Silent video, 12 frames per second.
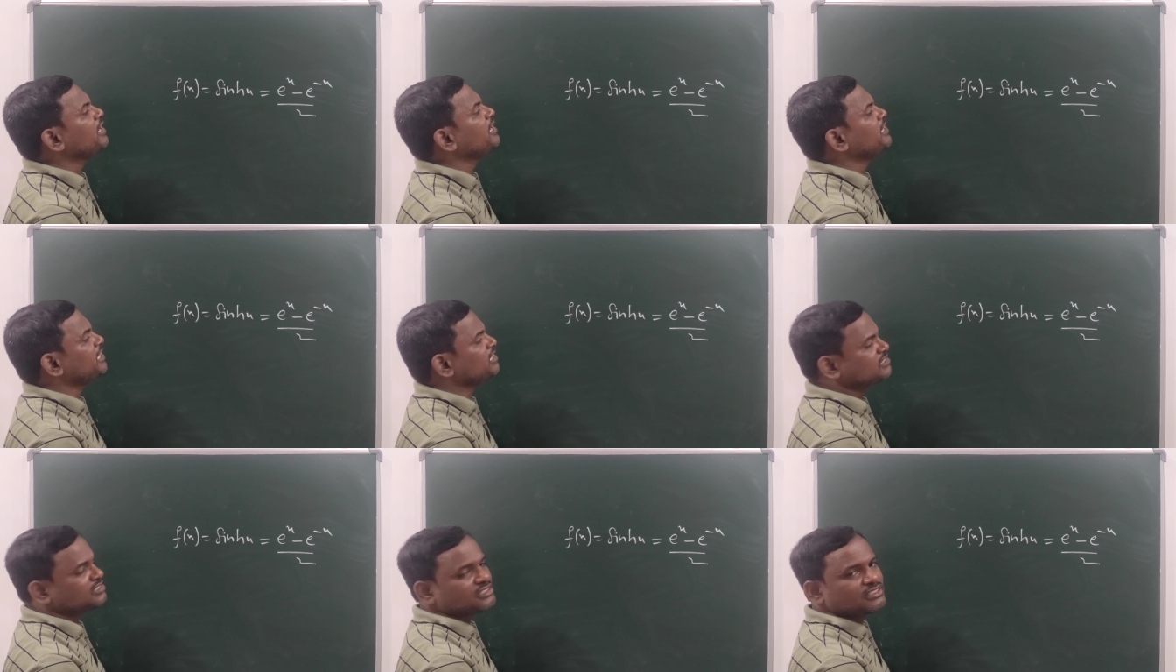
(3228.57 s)
It
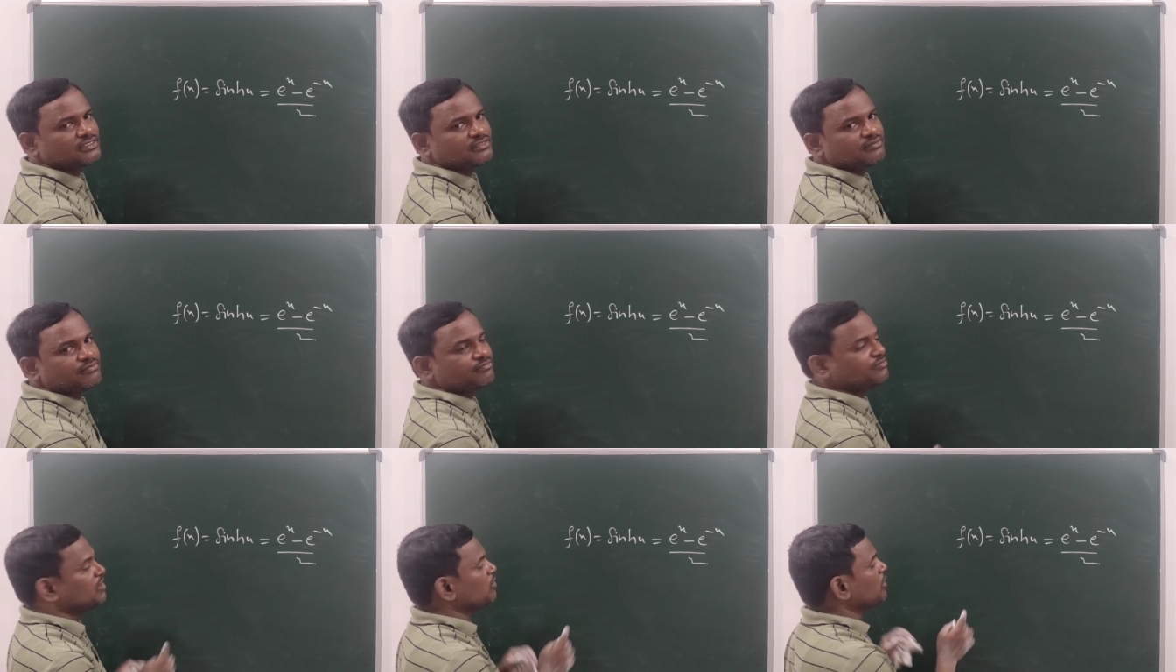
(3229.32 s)
is.
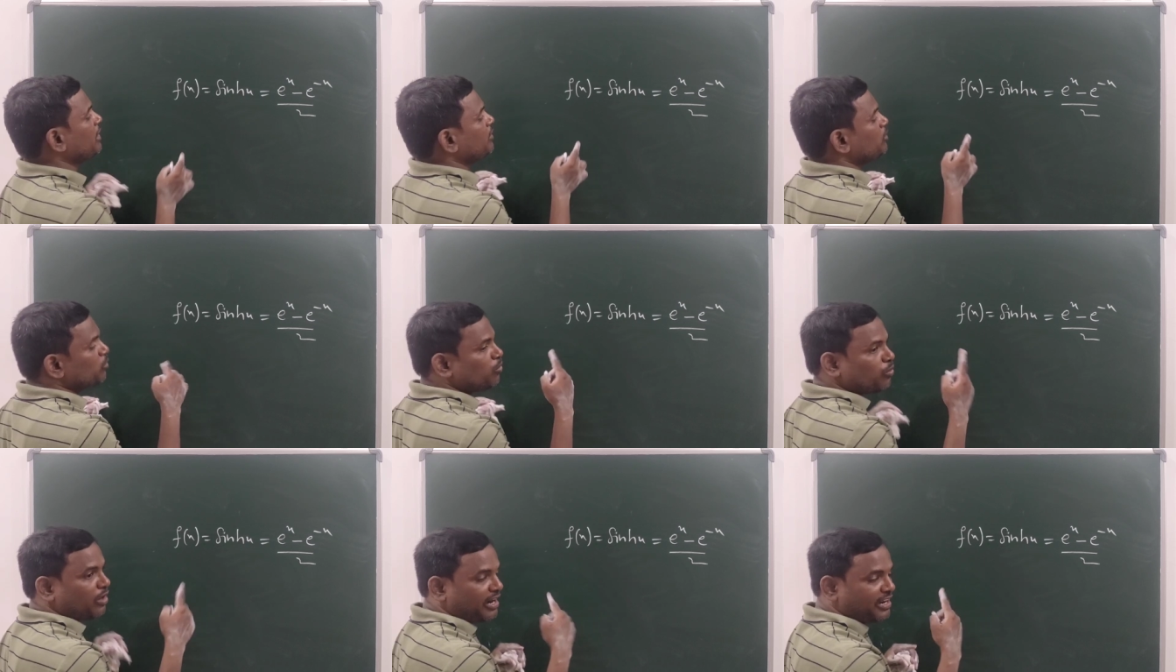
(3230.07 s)
Okay,
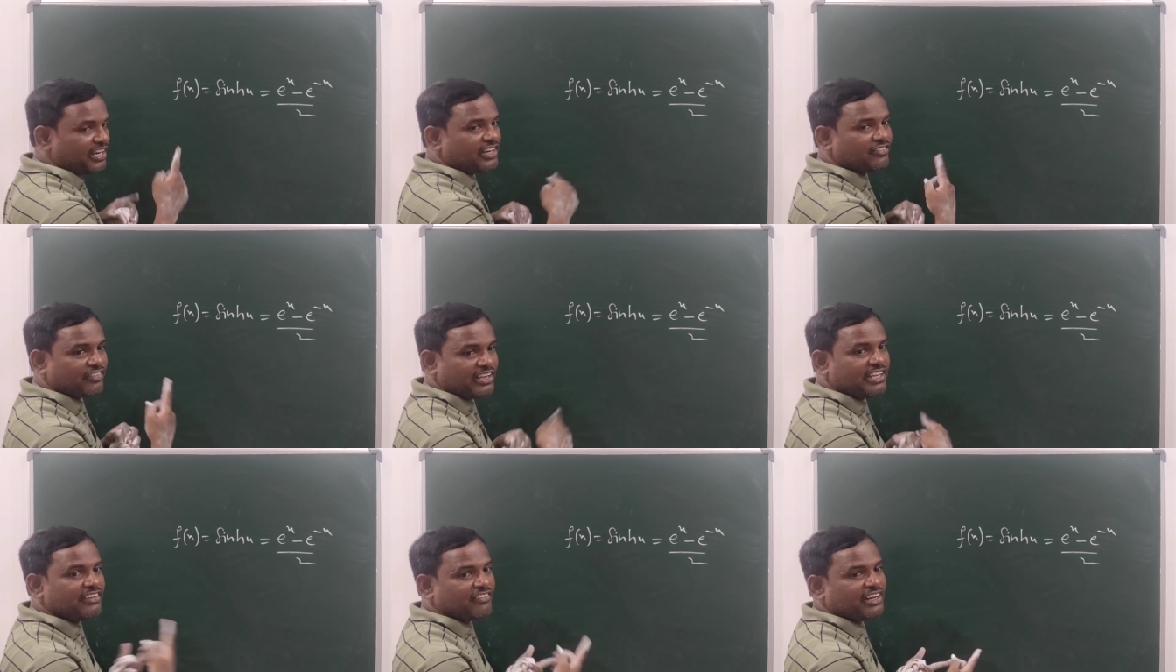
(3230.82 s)
to identify
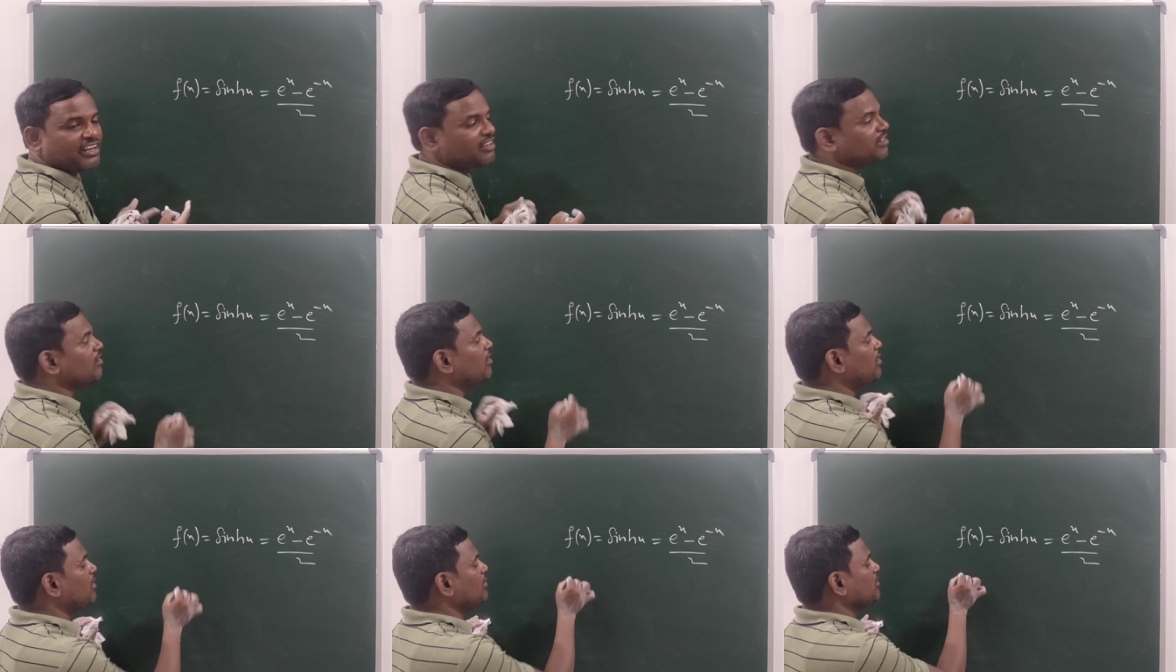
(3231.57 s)
even or
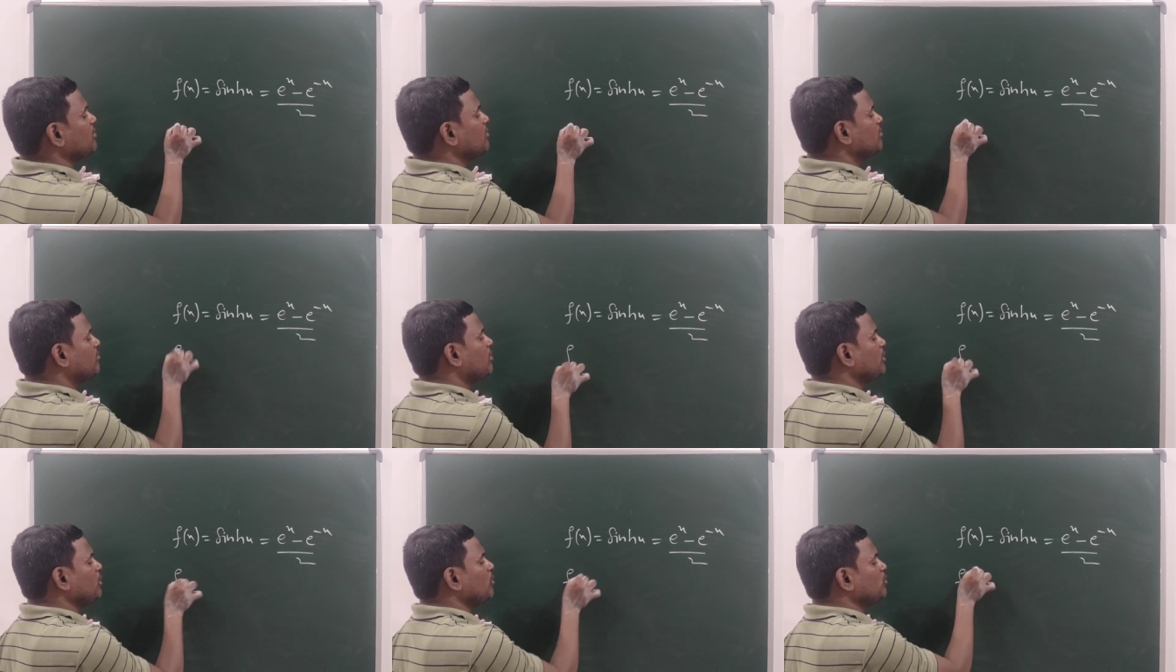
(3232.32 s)
odd,
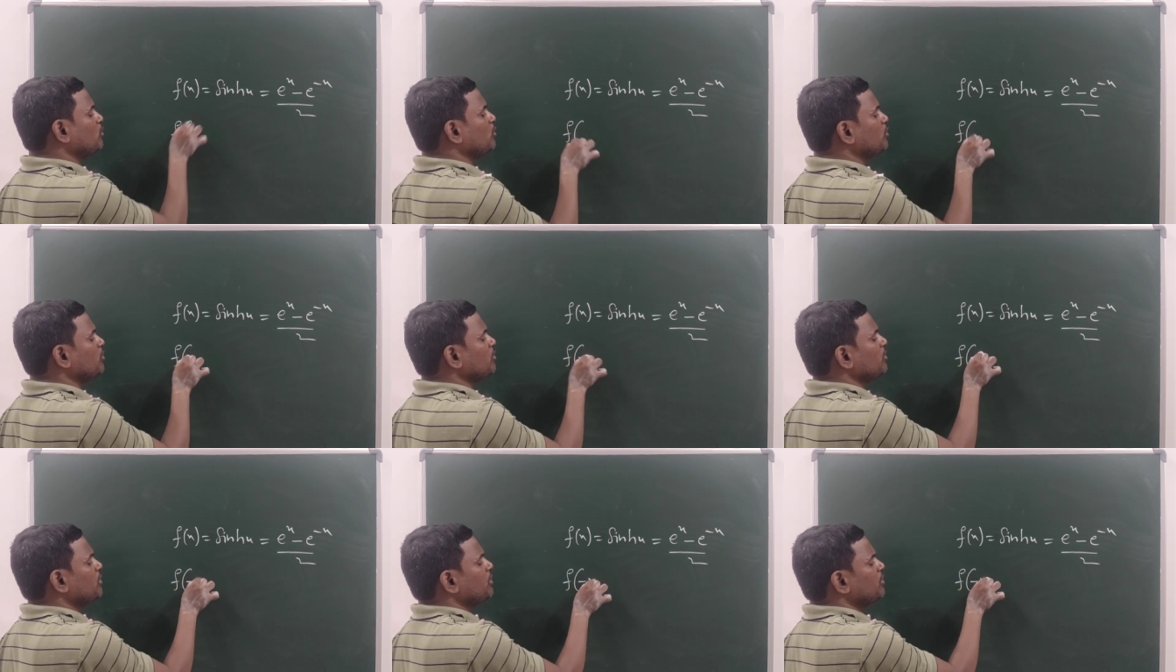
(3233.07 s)
what do you have to do?
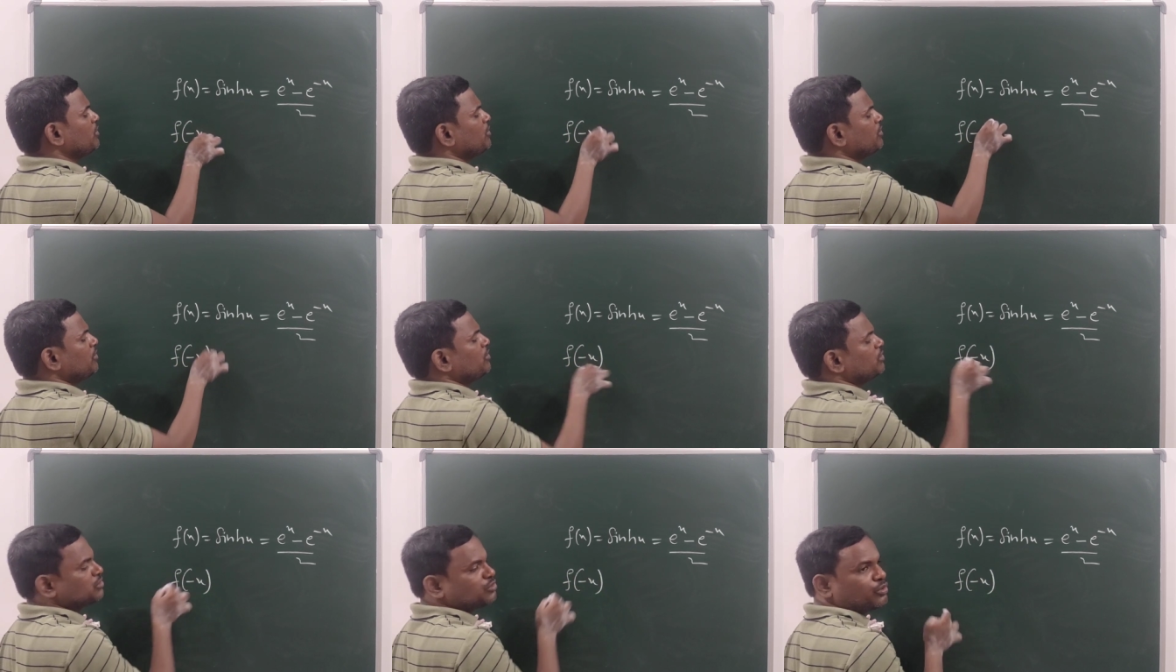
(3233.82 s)

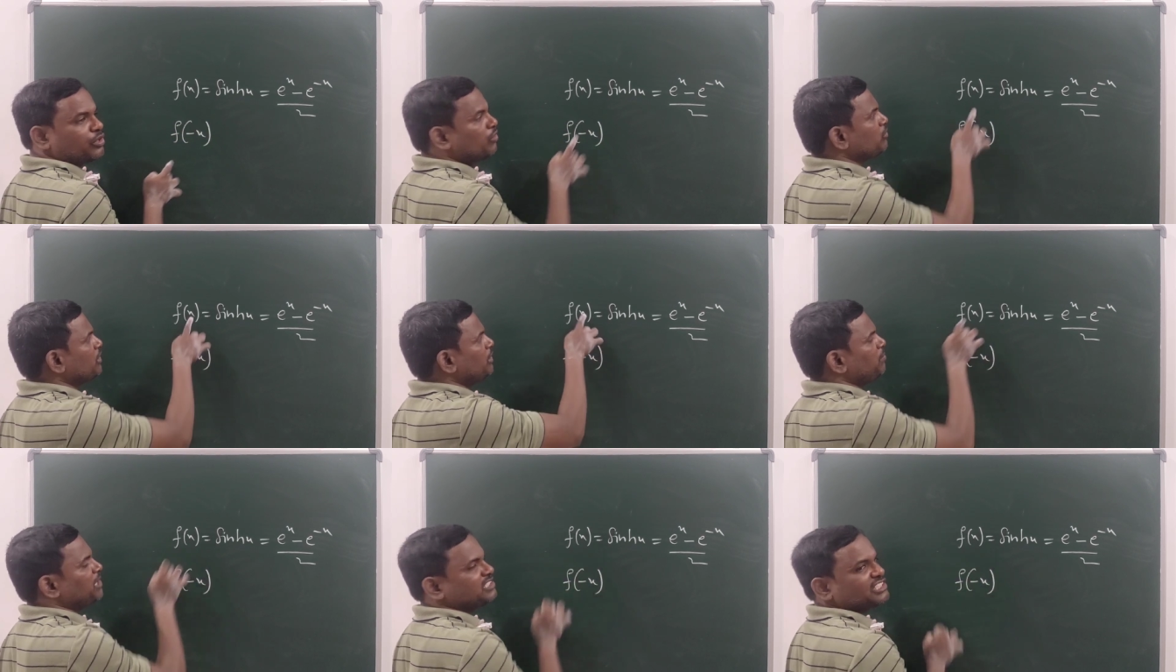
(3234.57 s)
So you have to
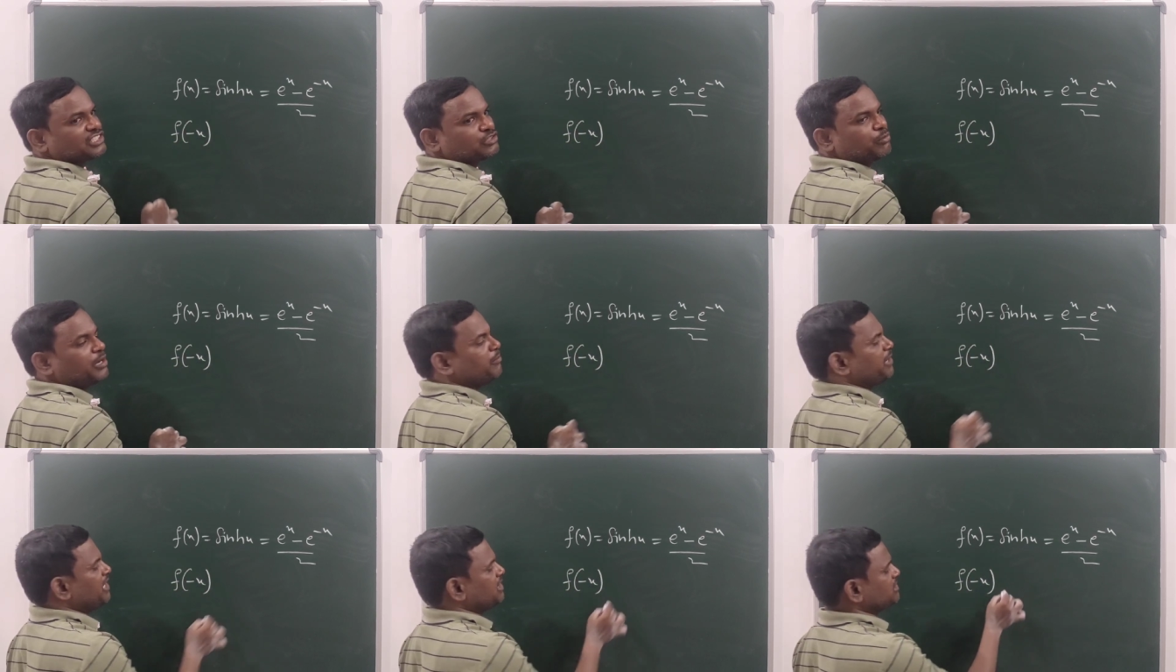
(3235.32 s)
replace x by
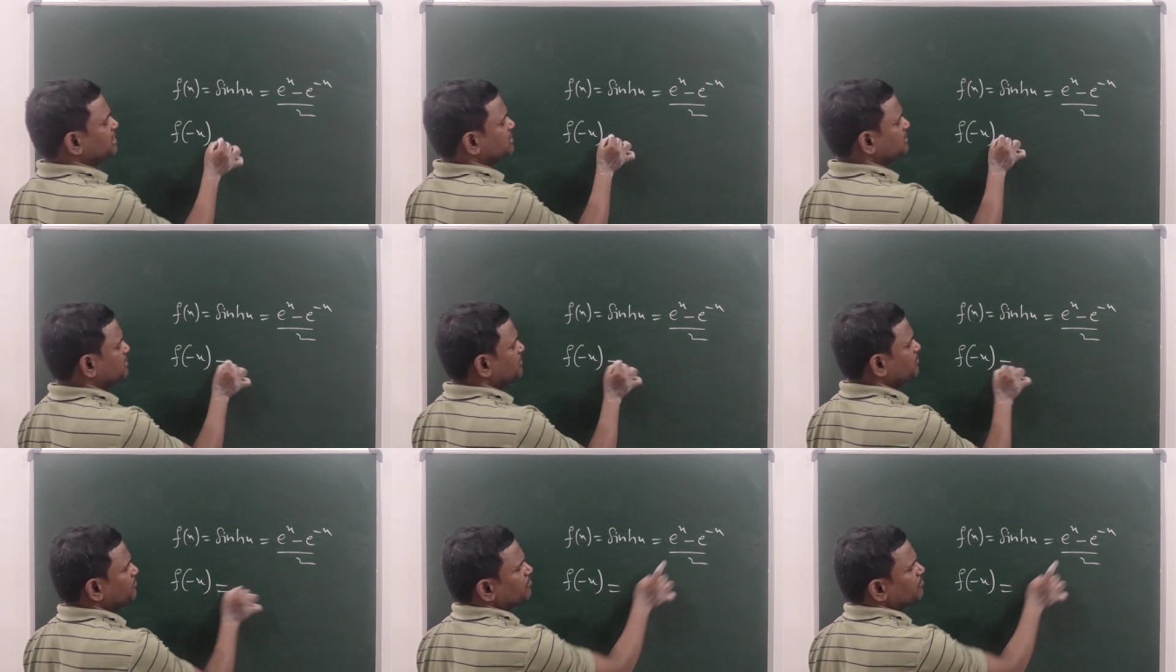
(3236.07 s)
minus x.